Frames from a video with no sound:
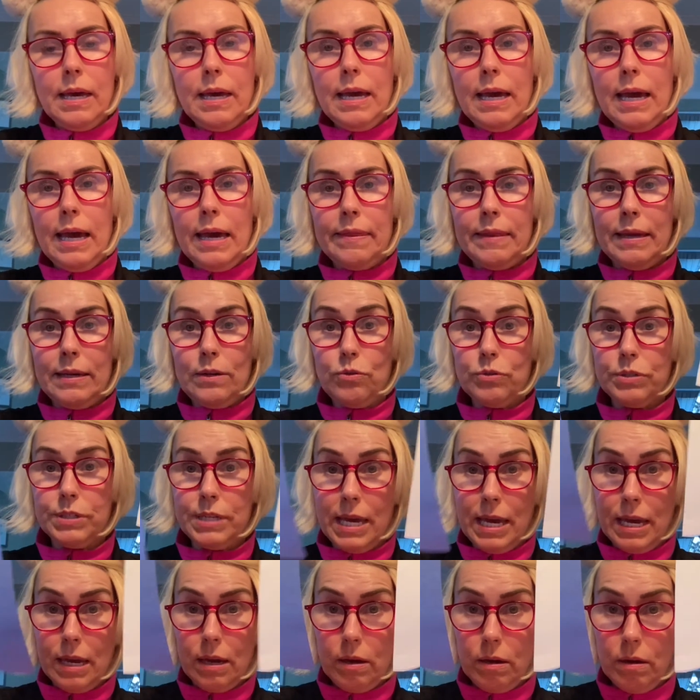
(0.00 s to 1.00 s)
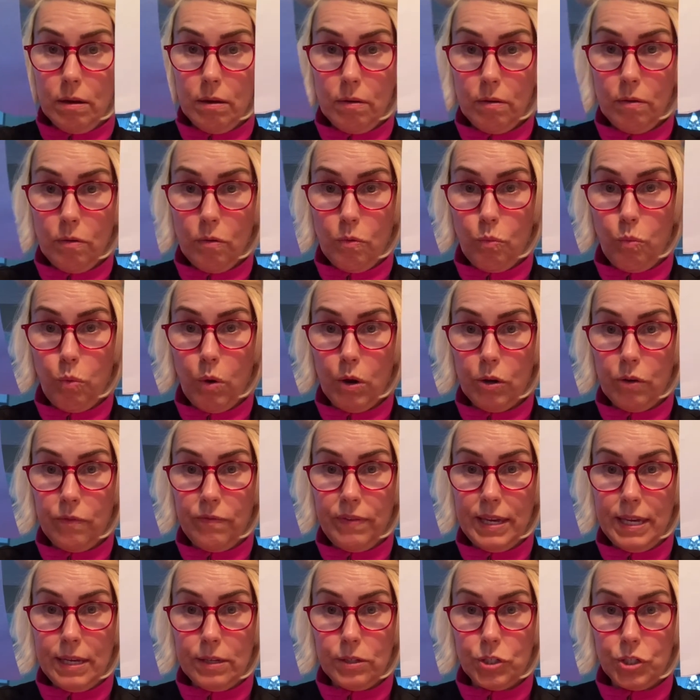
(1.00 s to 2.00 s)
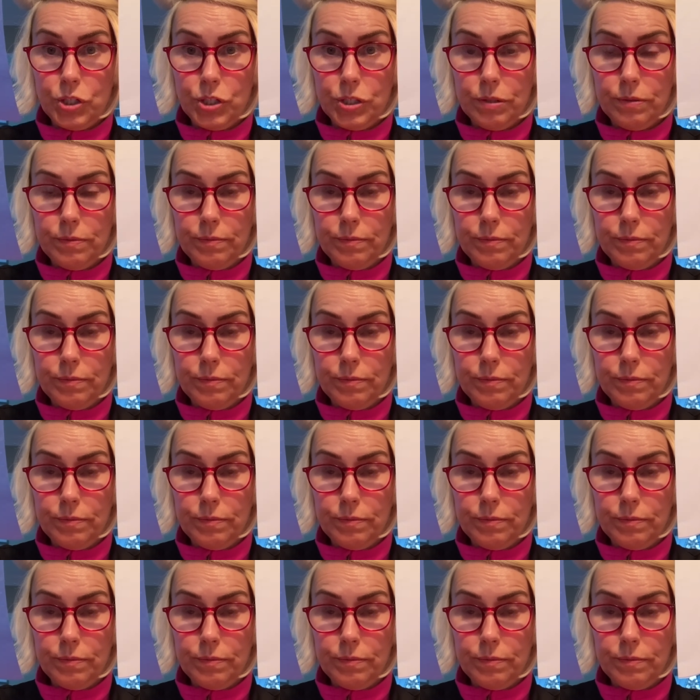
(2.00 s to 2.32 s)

And then you take one of each,